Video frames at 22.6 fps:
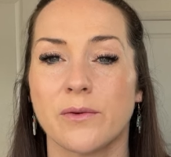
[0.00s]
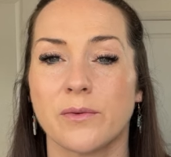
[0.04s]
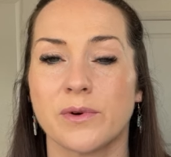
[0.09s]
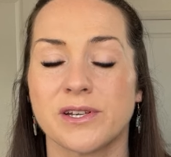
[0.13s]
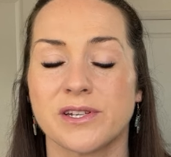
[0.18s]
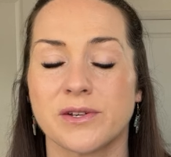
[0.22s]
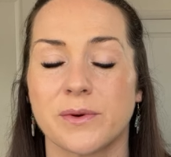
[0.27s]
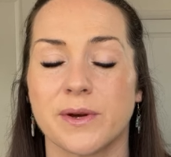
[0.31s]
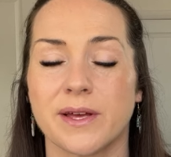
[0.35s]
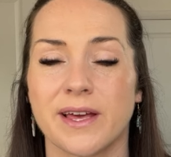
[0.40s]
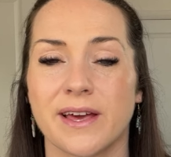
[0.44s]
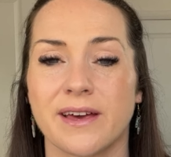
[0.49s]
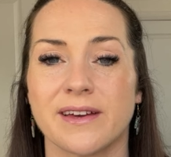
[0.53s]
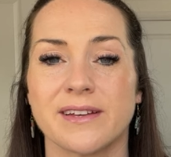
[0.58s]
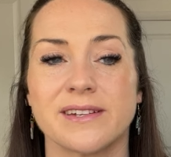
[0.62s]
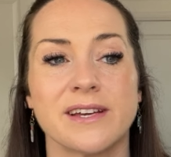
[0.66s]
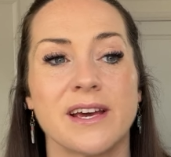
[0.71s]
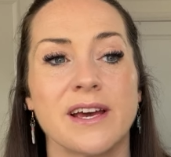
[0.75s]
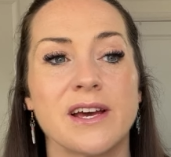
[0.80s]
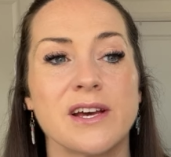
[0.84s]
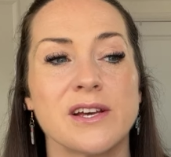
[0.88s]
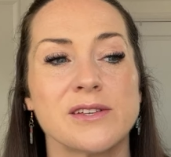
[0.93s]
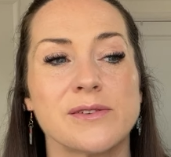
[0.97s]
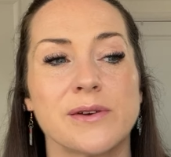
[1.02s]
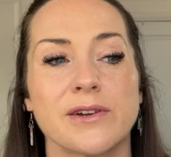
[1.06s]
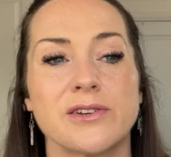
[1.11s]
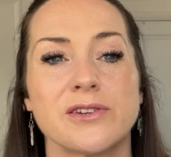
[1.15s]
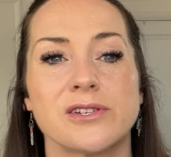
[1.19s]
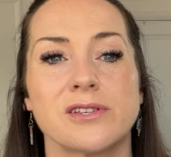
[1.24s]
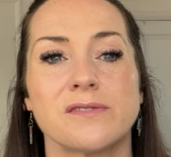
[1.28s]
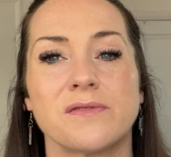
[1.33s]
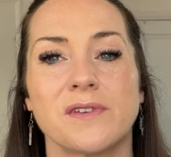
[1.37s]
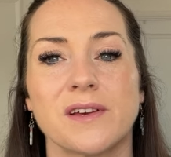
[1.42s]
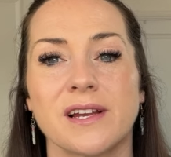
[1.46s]
we're doing it. So I
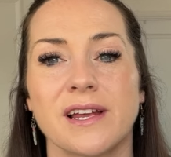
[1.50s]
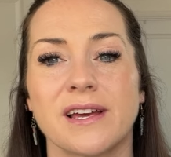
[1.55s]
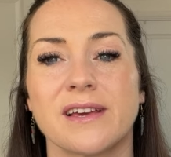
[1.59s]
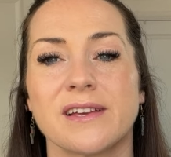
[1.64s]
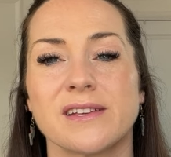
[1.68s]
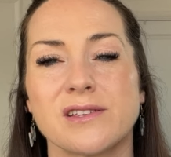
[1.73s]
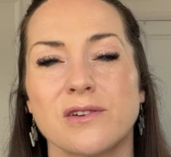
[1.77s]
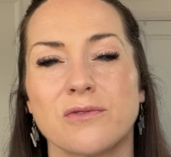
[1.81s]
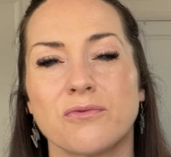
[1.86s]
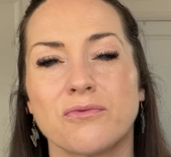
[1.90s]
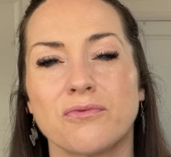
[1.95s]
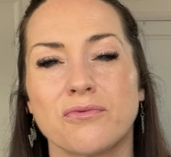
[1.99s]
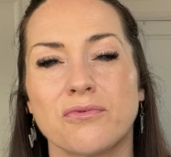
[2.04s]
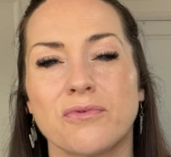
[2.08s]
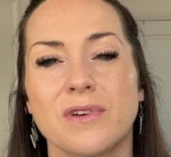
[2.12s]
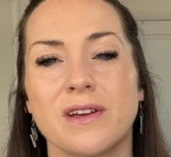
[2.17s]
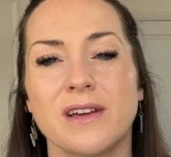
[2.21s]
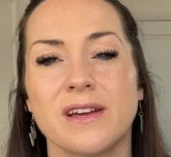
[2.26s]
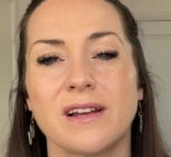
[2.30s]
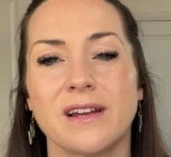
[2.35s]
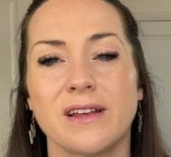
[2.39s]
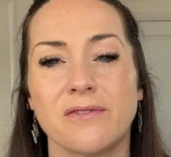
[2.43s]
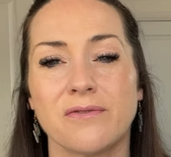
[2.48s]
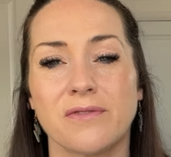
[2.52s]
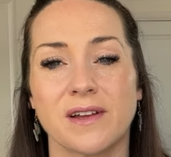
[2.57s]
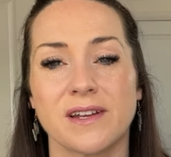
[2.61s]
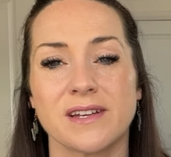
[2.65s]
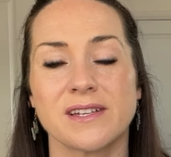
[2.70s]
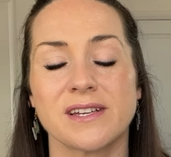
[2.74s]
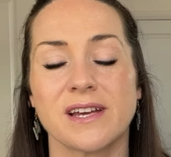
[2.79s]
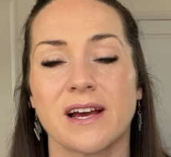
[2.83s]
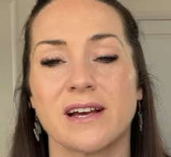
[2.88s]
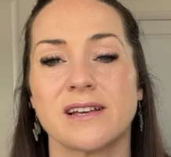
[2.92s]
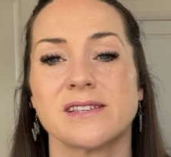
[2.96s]
just feel like it's a really
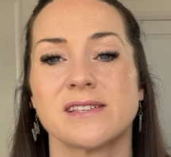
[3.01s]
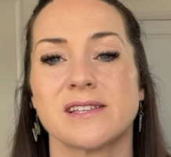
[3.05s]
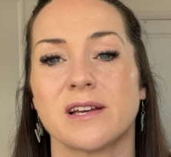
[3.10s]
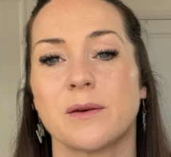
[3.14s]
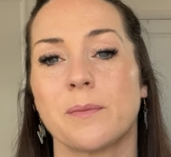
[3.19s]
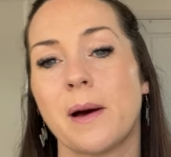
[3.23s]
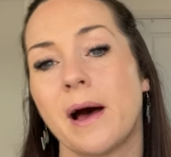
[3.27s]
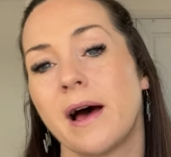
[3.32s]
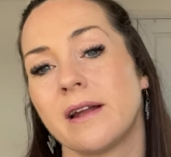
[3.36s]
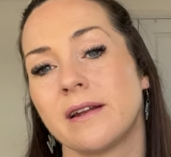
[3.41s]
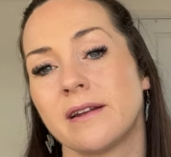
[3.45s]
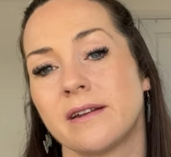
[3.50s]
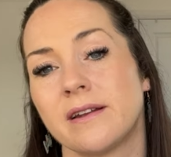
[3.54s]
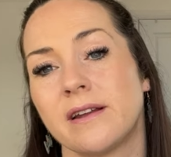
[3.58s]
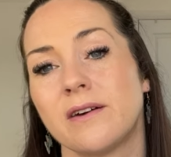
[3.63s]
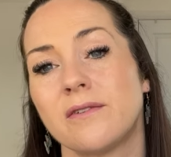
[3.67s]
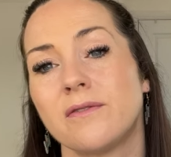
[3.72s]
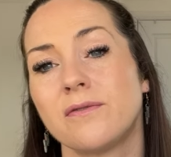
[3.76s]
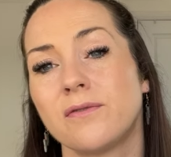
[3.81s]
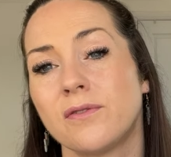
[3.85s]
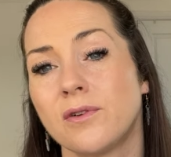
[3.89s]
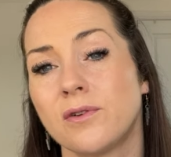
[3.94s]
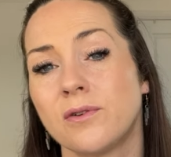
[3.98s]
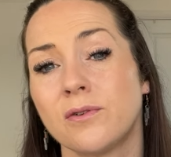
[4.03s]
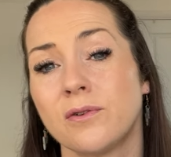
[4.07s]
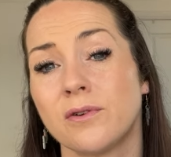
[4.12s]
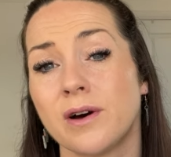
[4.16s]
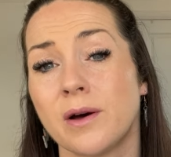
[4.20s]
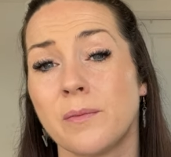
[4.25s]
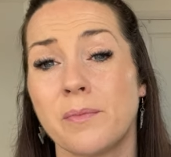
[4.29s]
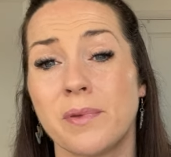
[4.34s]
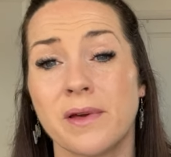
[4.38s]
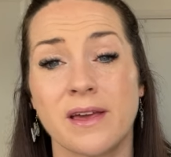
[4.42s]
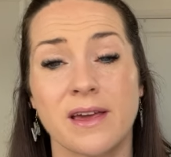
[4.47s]
fantastic pattern for
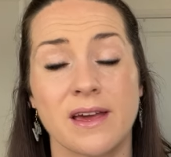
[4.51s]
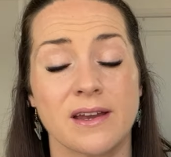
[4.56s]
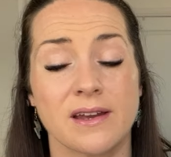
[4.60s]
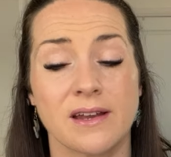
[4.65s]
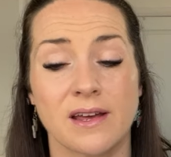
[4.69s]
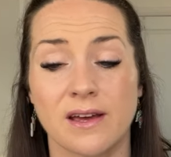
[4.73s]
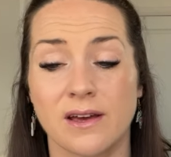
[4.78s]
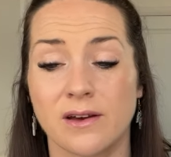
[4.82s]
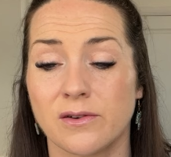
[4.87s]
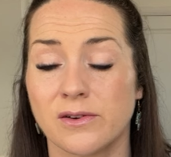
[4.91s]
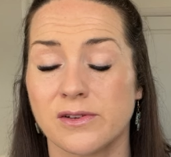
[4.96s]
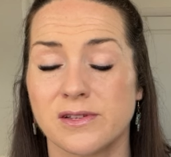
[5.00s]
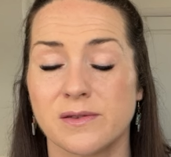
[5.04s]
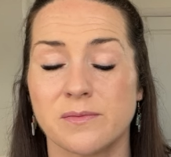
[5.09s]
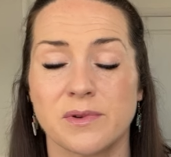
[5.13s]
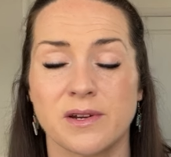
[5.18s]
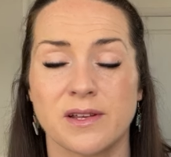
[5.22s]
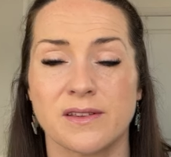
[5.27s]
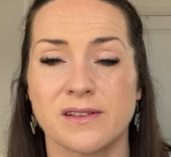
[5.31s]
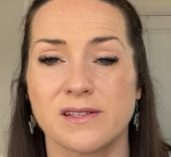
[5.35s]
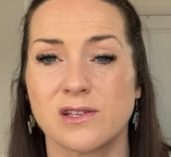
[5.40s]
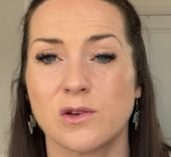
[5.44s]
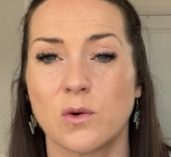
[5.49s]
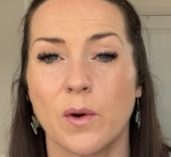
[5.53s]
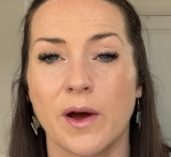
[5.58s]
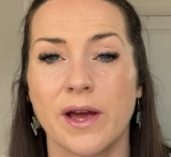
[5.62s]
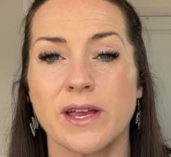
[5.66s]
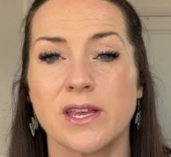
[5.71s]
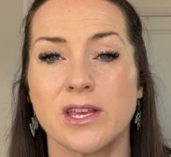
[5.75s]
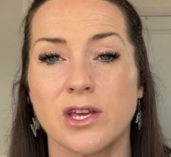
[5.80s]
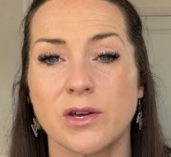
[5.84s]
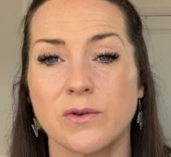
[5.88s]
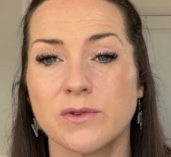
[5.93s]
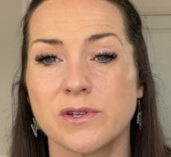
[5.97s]
a beginner or somebody that's quite
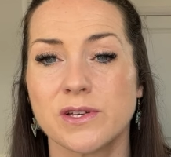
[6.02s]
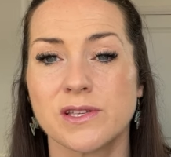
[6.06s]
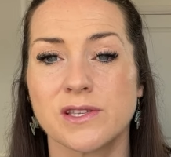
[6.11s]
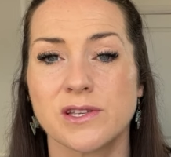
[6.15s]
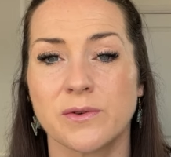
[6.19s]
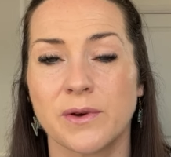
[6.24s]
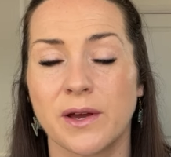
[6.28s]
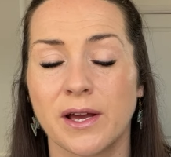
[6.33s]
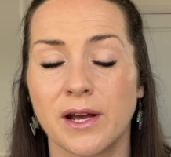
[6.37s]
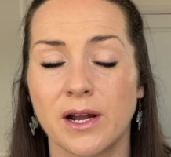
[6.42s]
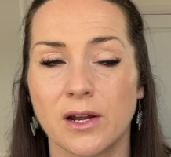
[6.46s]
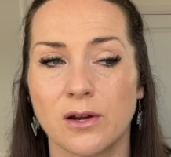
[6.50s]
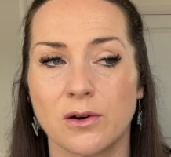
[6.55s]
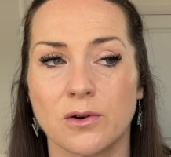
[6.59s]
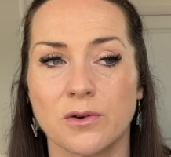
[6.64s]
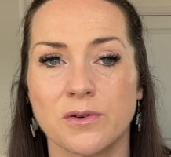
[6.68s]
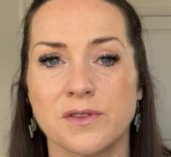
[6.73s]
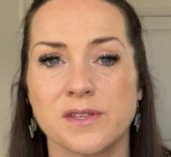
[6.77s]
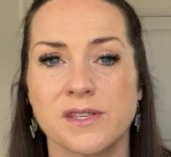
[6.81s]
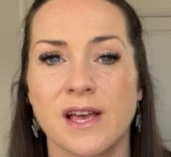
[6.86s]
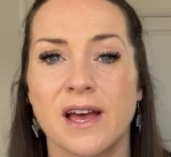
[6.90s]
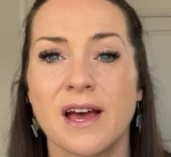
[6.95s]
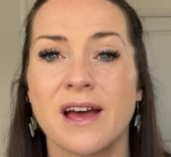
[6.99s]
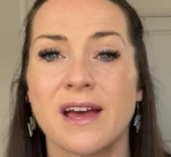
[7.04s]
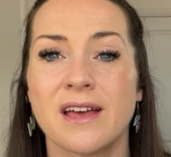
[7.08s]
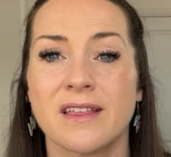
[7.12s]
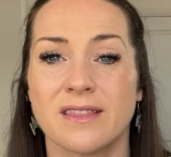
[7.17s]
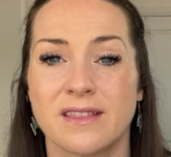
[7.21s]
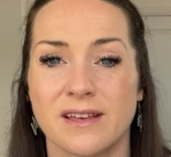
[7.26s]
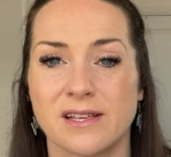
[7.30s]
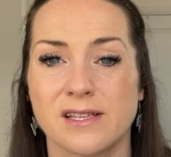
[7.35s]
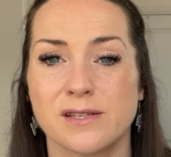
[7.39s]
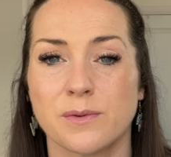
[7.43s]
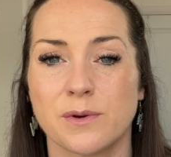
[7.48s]
new to sewing clothes.
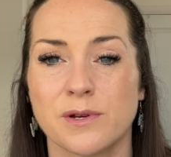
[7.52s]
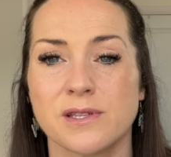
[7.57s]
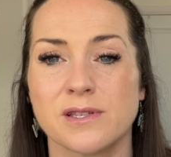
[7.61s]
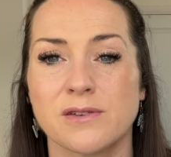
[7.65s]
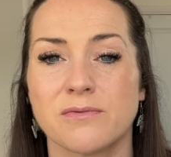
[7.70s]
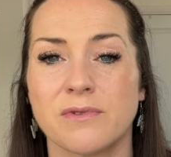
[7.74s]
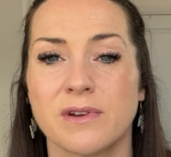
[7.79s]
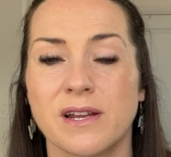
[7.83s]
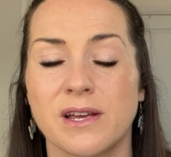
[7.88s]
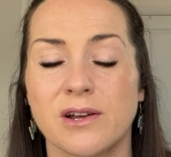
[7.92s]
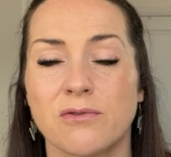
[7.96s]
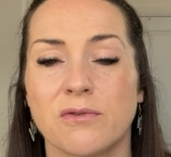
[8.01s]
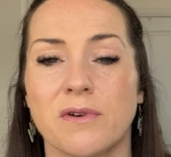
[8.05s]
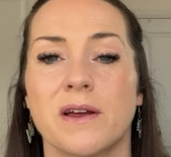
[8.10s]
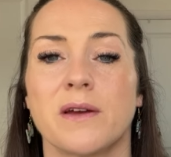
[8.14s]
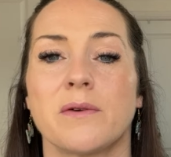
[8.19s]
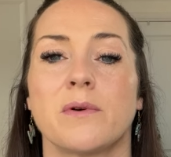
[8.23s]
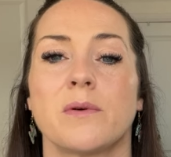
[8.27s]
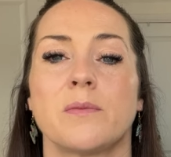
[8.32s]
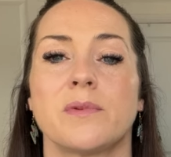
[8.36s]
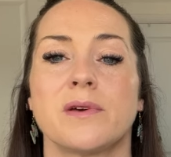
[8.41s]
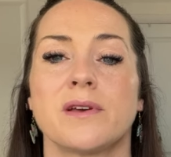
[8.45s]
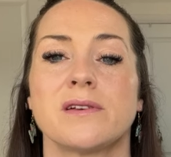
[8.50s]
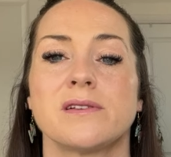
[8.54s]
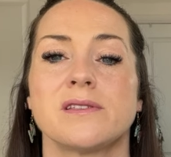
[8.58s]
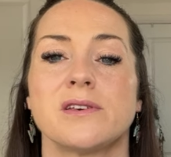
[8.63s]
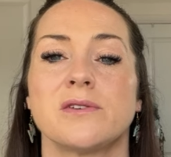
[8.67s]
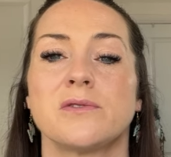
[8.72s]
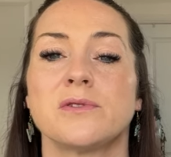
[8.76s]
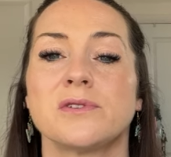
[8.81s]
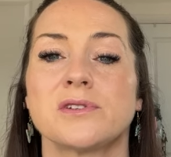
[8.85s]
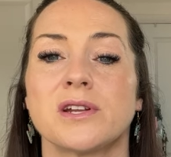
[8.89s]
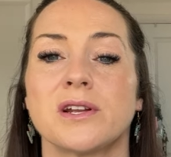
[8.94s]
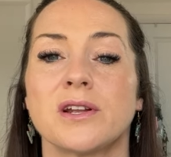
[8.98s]
This one's a really great one because you're
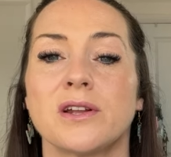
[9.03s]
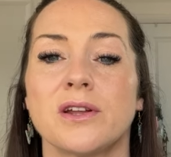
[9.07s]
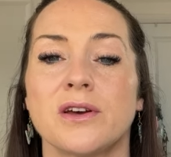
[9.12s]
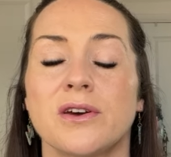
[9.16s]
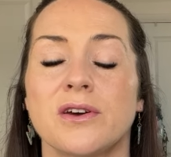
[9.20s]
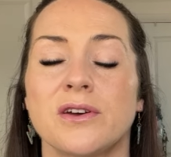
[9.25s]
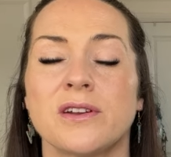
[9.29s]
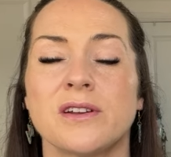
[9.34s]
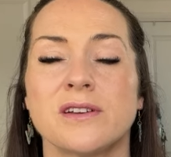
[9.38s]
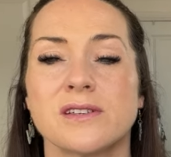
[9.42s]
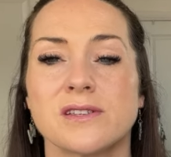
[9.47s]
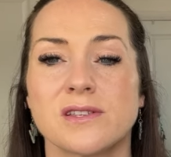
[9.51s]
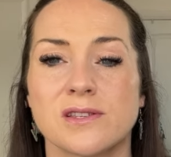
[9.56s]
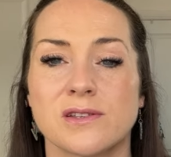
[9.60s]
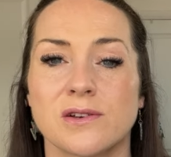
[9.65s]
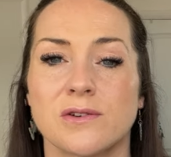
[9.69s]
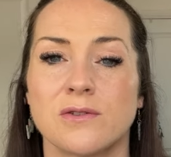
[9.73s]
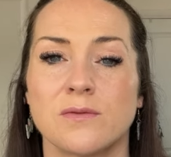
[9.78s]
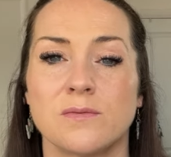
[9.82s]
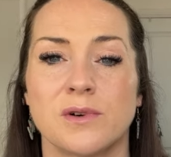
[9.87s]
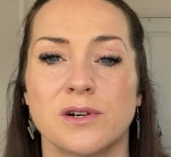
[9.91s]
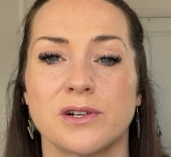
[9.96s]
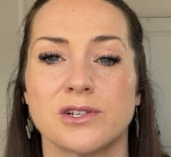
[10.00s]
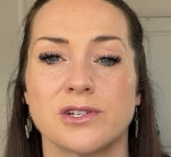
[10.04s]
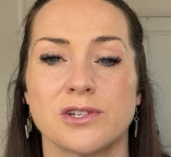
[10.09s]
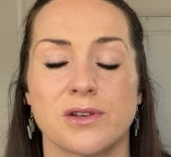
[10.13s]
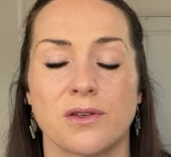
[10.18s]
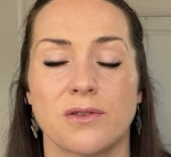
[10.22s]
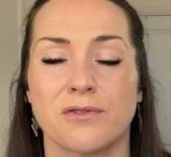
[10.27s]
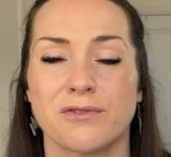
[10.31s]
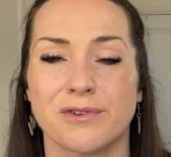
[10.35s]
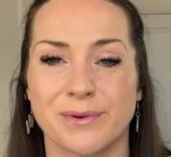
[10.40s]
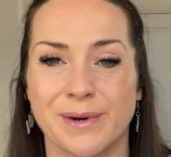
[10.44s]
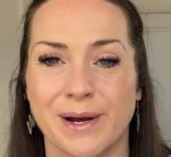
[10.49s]
going to learn so much
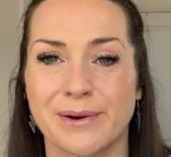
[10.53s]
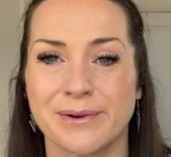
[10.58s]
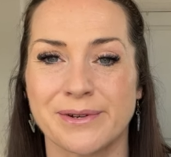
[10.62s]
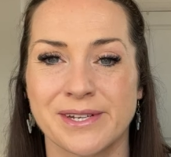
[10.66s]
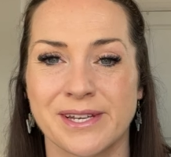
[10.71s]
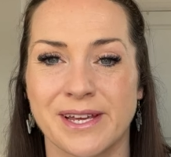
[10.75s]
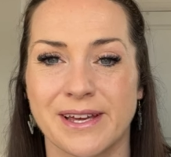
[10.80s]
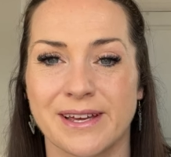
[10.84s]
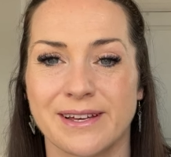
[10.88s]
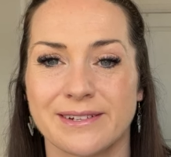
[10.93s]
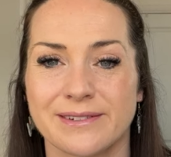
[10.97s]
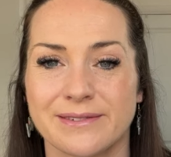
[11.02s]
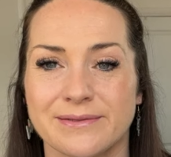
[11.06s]
throughout it.